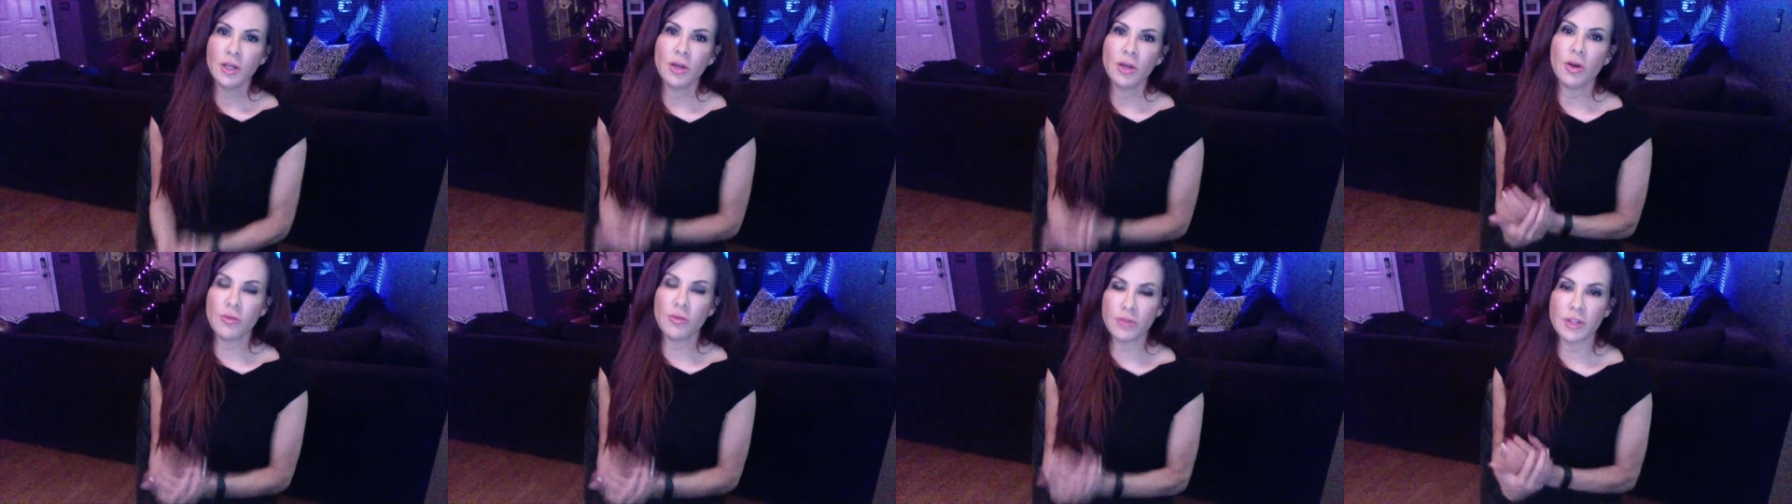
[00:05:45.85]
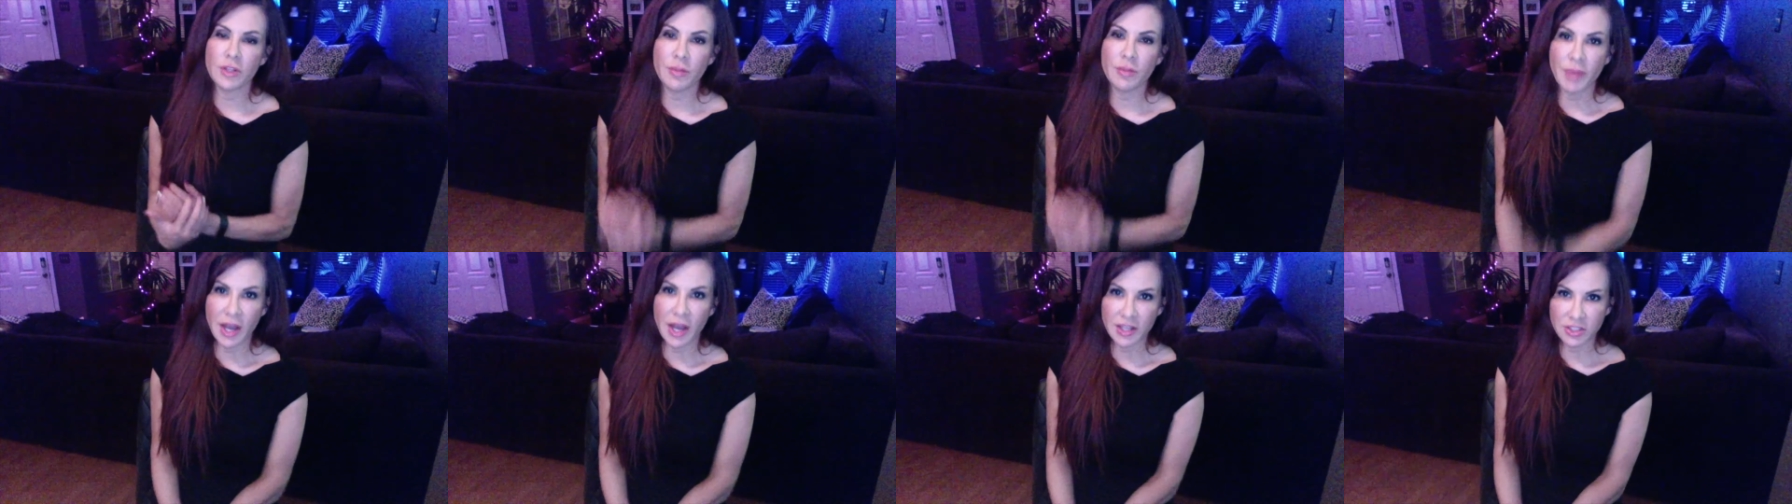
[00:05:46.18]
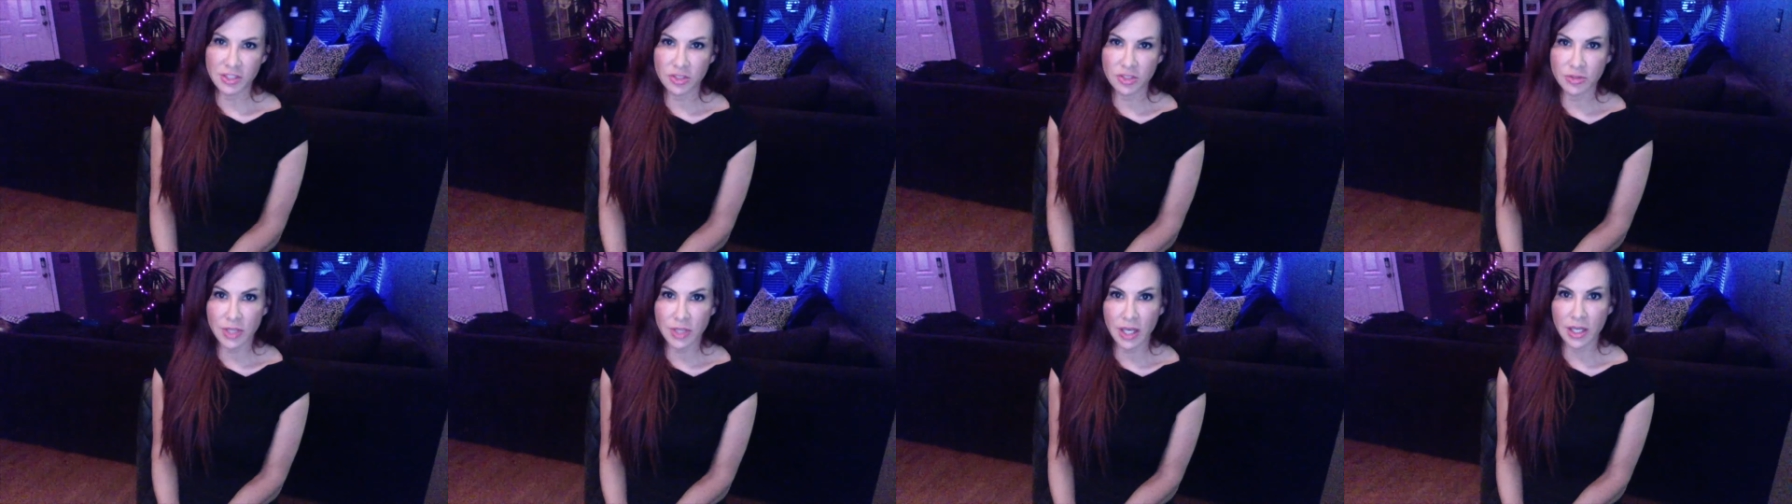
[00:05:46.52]
over the
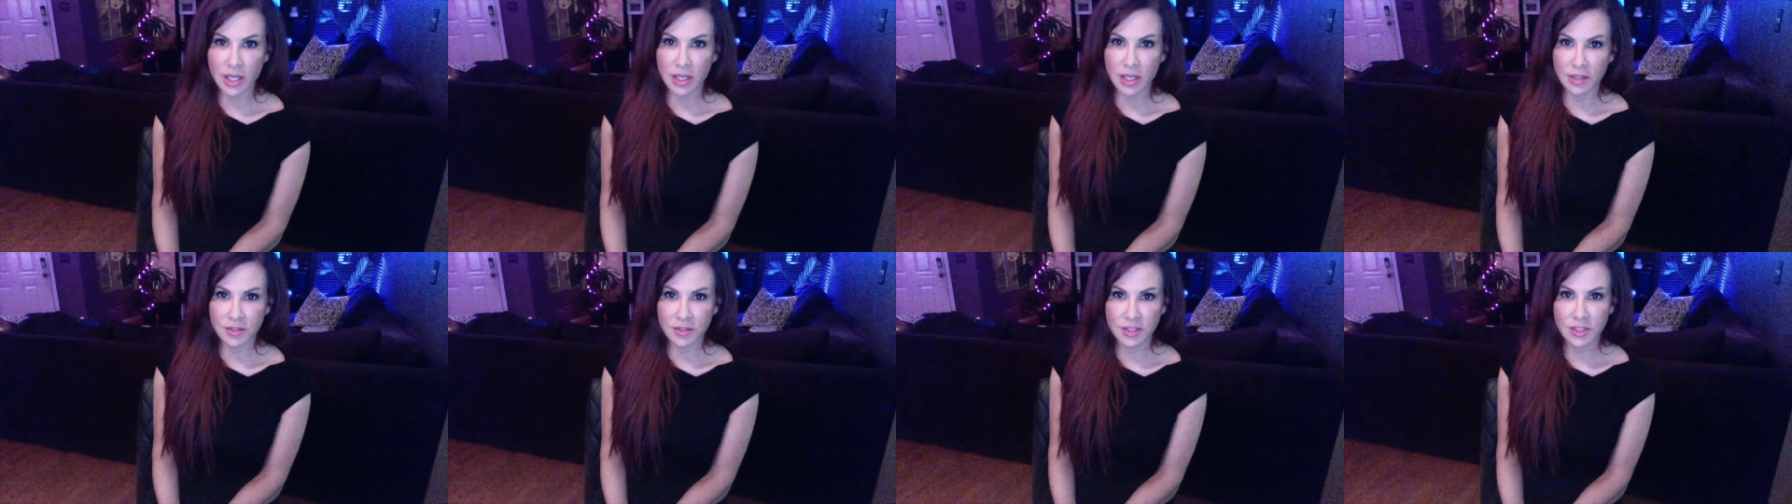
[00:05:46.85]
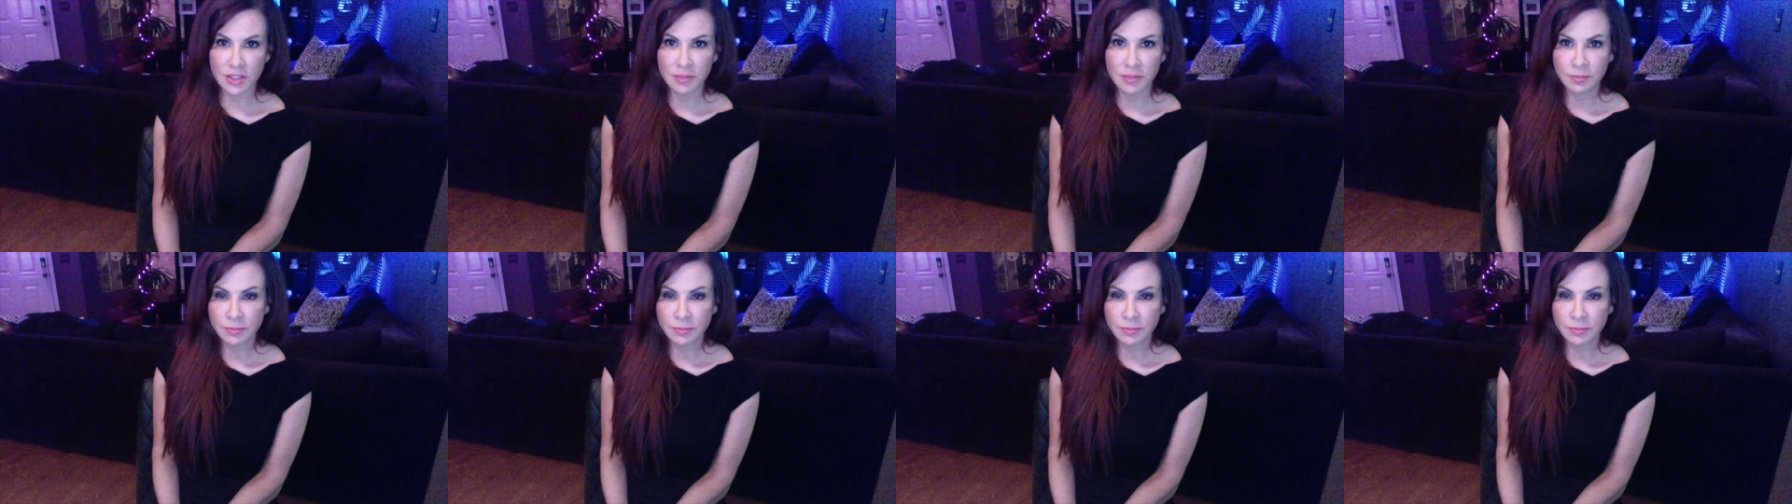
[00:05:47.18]
past two decades.